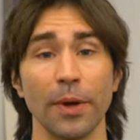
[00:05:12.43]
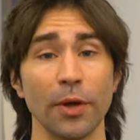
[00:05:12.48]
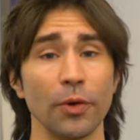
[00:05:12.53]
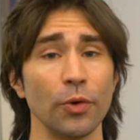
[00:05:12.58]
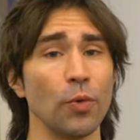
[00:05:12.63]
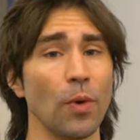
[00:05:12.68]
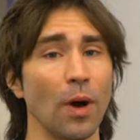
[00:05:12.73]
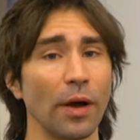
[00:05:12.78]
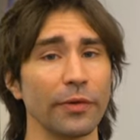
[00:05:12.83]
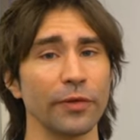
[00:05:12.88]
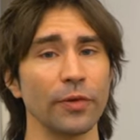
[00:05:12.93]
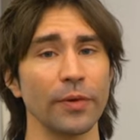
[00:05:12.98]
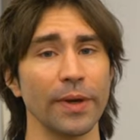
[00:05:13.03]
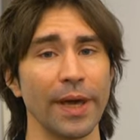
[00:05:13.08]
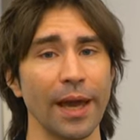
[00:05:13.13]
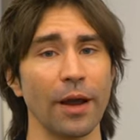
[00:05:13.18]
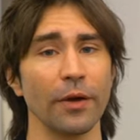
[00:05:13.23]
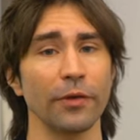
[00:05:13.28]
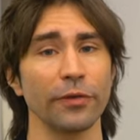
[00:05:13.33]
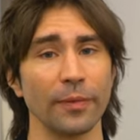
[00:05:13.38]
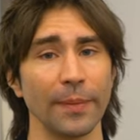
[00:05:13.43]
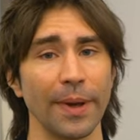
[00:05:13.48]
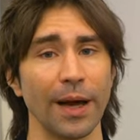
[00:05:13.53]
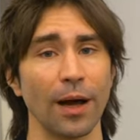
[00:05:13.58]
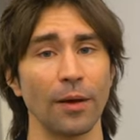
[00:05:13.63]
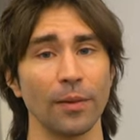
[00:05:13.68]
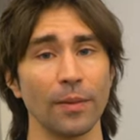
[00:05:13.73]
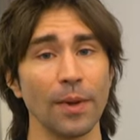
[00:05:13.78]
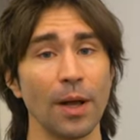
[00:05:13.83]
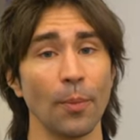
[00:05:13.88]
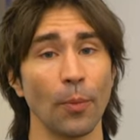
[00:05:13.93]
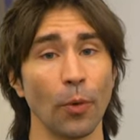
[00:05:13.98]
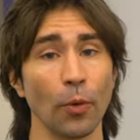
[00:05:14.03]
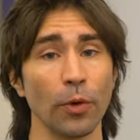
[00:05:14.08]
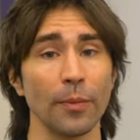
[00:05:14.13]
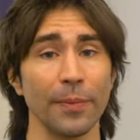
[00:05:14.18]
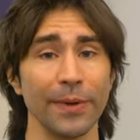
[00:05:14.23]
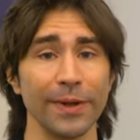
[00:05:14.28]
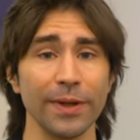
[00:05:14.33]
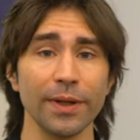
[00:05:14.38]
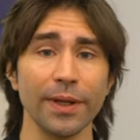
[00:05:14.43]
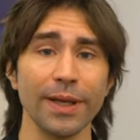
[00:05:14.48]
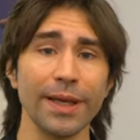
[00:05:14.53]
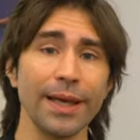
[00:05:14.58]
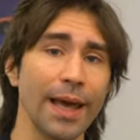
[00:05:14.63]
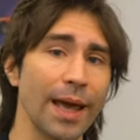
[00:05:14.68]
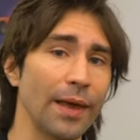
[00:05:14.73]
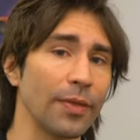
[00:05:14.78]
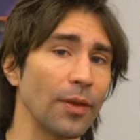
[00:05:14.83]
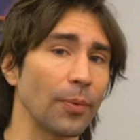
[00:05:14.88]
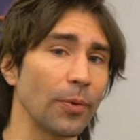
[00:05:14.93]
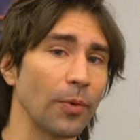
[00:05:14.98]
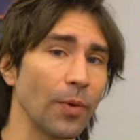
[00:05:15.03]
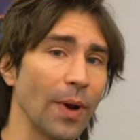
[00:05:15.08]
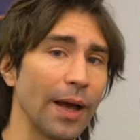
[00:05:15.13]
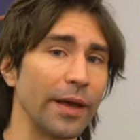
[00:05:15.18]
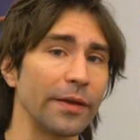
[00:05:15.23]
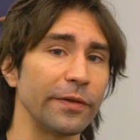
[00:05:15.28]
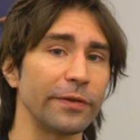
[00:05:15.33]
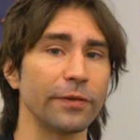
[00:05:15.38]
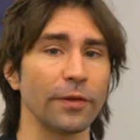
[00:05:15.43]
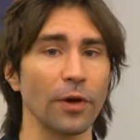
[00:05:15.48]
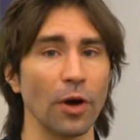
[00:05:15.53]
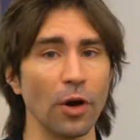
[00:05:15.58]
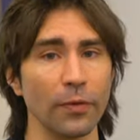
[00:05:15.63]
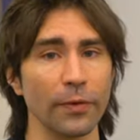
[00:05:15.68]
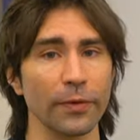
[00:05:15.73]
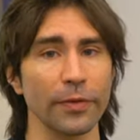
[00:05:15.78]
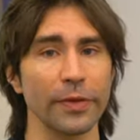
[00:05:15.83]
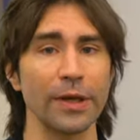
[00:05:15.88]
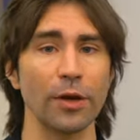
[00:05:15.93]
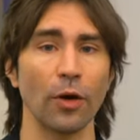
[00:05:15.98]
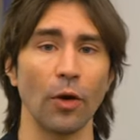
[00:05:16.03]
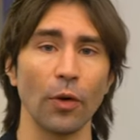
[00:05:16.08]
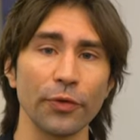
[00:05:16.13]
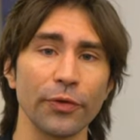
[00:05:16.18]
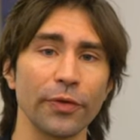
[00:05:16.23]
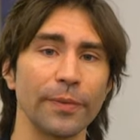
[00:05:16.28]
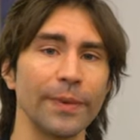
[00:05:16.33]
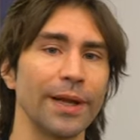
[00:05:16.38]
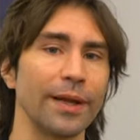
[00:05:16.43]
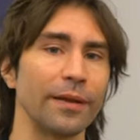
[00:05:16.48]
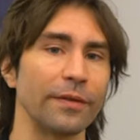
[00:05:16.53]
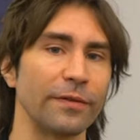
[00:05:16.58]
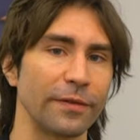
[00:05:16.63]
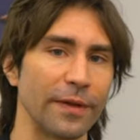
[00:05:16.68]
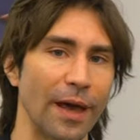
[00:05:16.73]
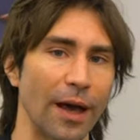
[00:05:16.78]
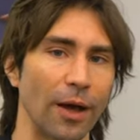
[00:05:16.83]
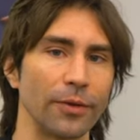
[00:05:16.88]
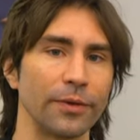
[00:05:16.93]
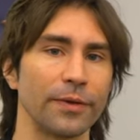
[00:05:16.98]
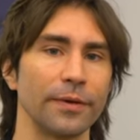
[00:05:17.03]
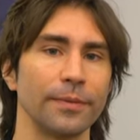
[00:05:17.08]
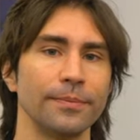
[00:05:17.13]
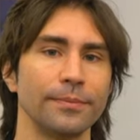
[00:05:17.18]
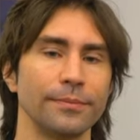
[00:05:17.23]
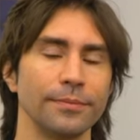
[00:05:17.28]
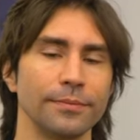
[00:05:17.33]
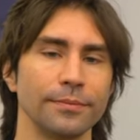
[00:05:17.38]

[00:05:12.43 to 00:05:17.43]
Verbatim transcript: but who also cares about portability and the price over the ultimate in sound.